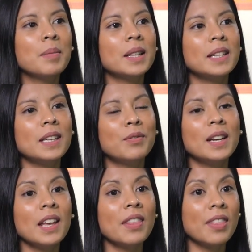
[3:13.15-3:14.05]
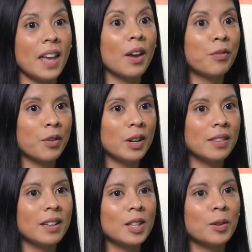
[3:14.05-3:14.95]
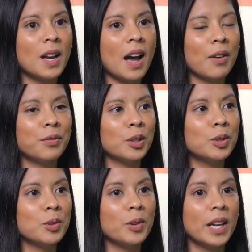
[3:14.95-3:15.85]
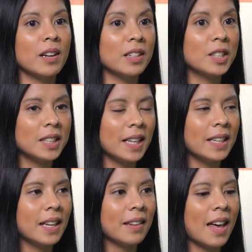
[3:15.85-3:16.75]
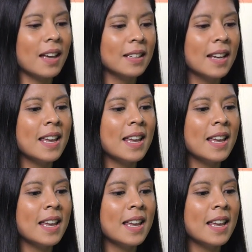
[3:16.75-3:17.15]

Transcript: but even in the effort that you would have to do in undertaking that.